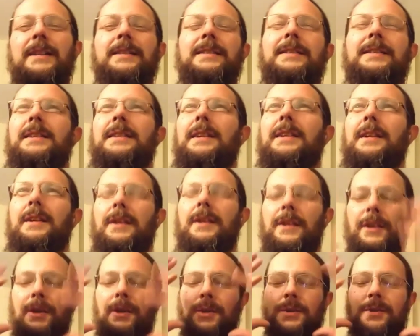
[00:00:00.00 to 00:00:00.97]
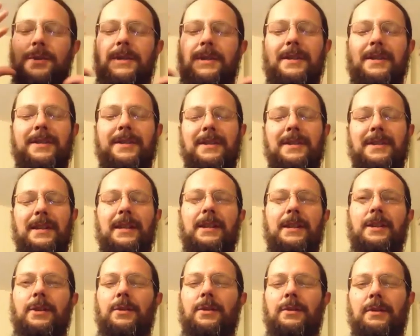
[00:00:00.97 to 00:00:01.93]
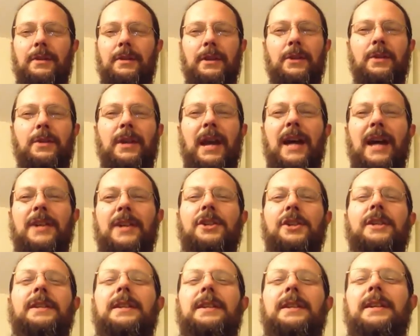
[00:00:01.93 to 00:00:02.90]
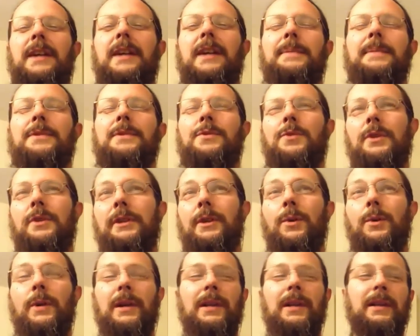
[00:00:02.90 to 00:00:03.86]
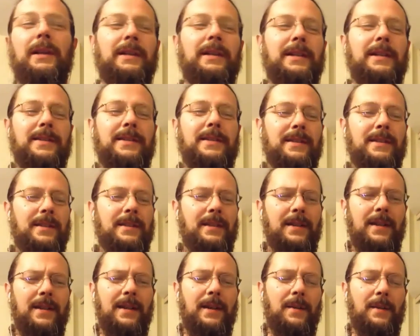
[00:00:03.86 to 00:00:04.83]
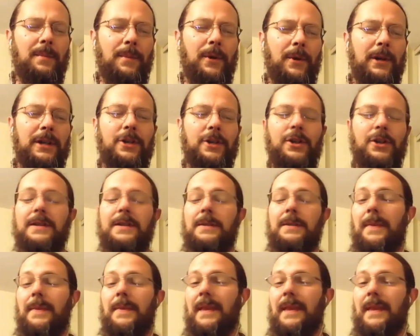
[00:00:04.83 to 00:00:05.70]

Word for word: It's you see a scene, you you catch it, and it happens really quickly, and it's pretty interesting.